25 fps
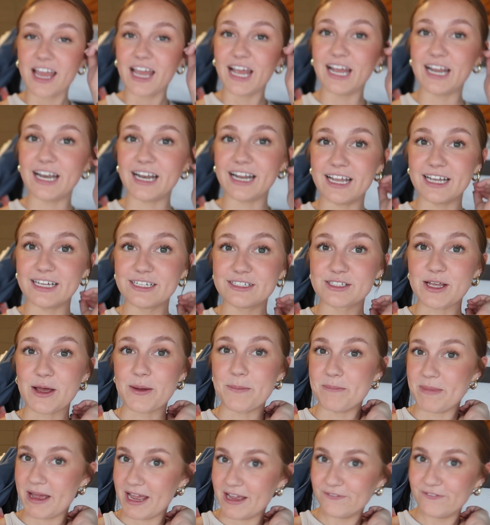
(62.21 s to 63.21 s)
it
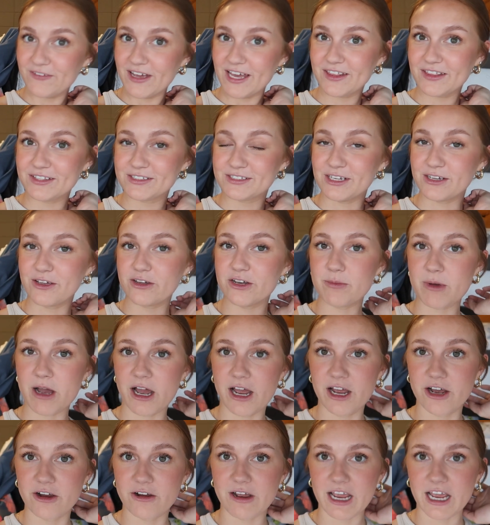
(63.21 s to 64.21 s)
is May 5th, Cinco de
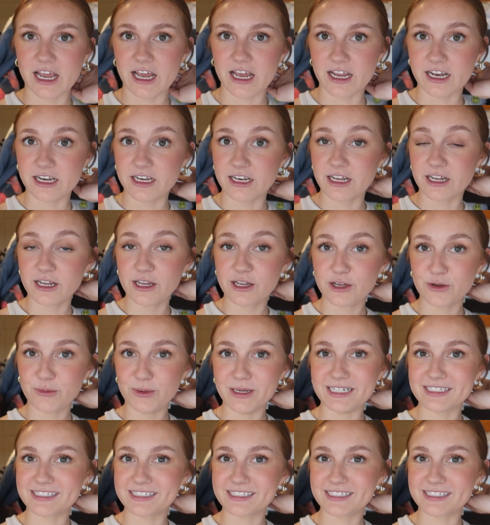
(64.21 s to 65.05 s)
Mayo, and we